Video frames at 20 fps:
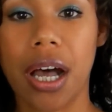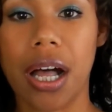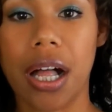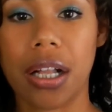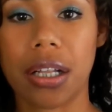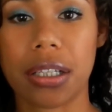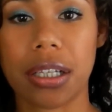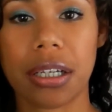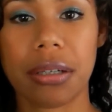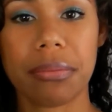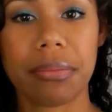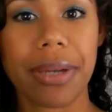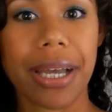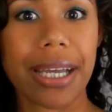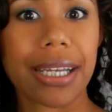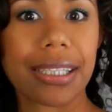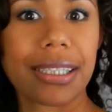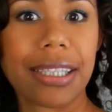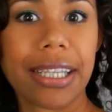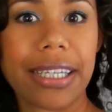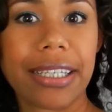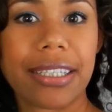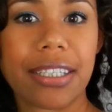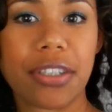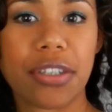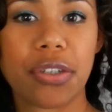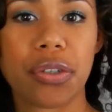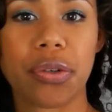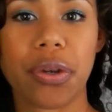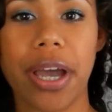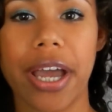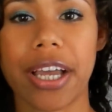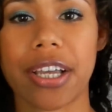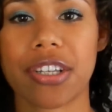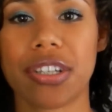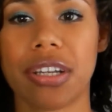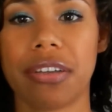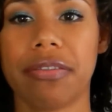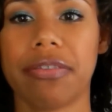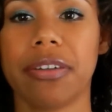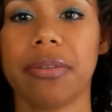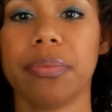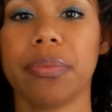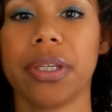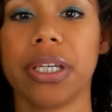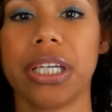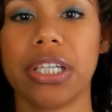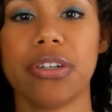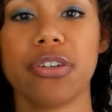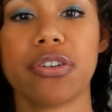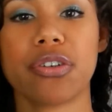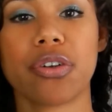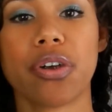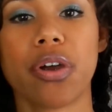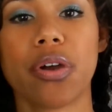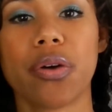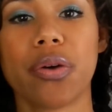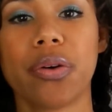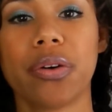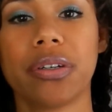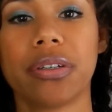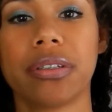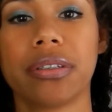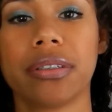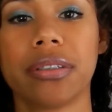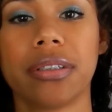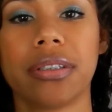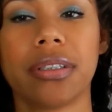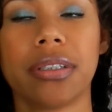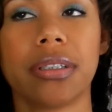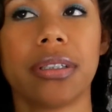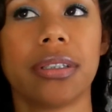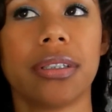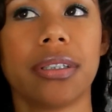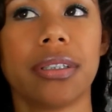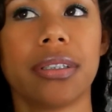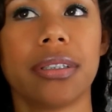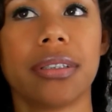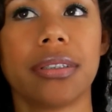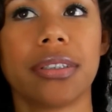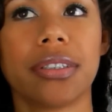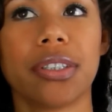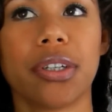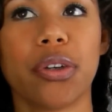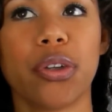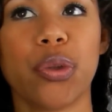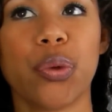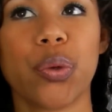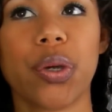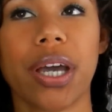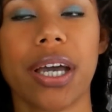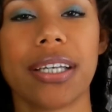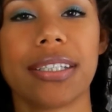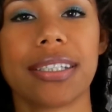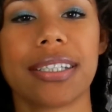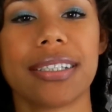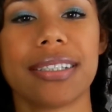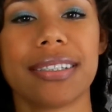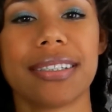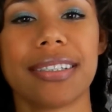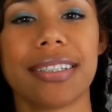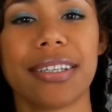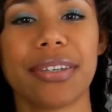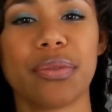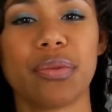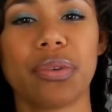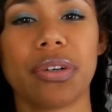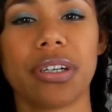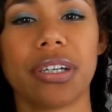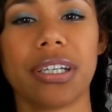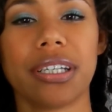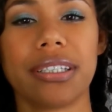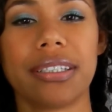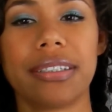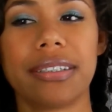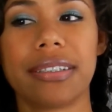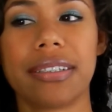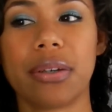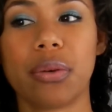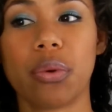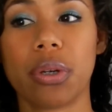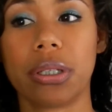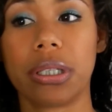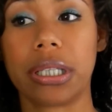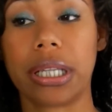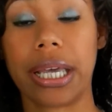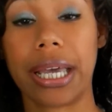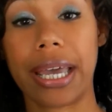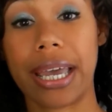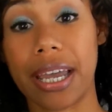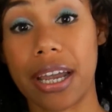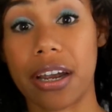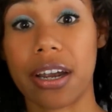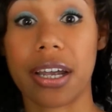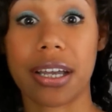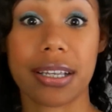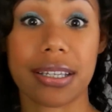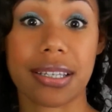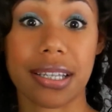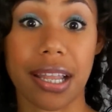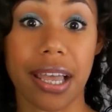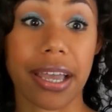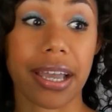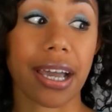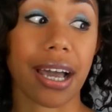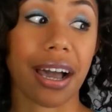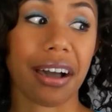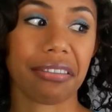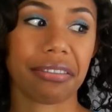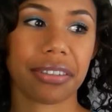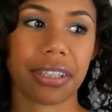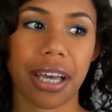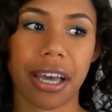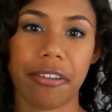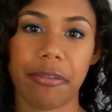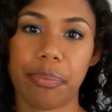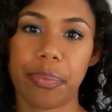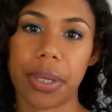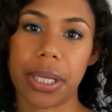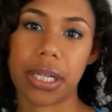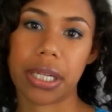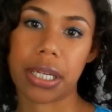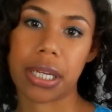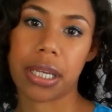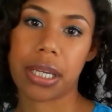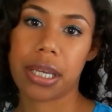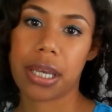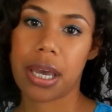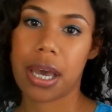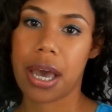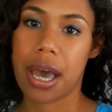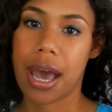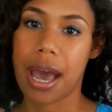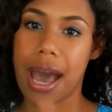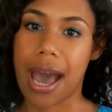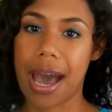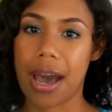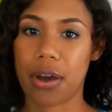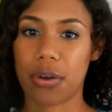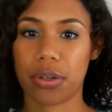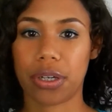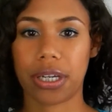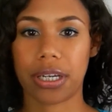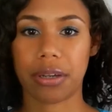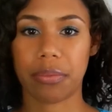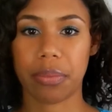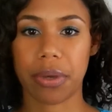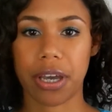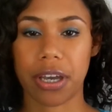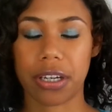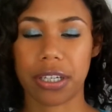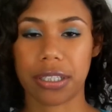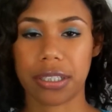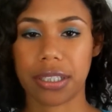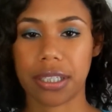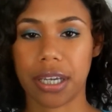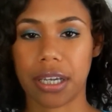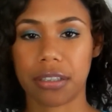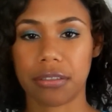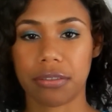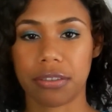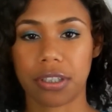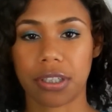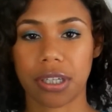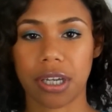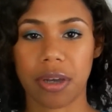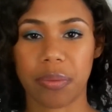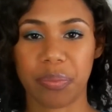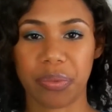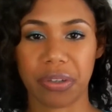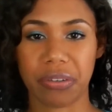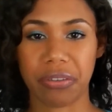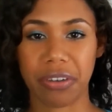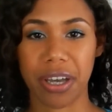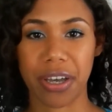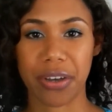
I'll come back later to actually film the intro, so you guys can see what the hair is like after I've been out and about in town for a couple of